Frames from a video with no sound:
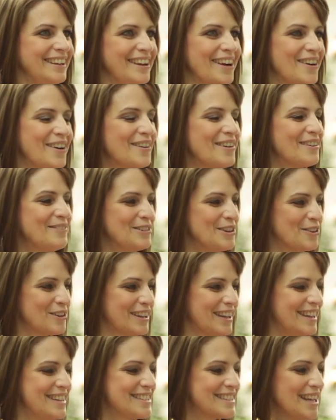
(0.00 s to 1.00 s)
You know, when your
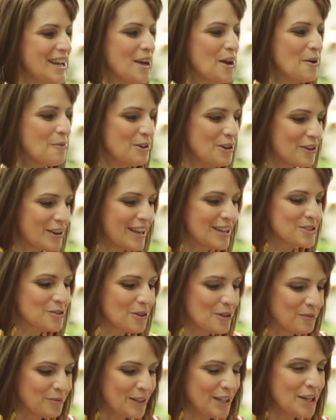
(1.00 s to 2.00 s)
kids when your kids
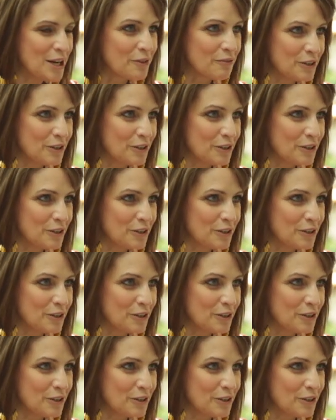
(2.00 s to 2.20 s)
sort of lean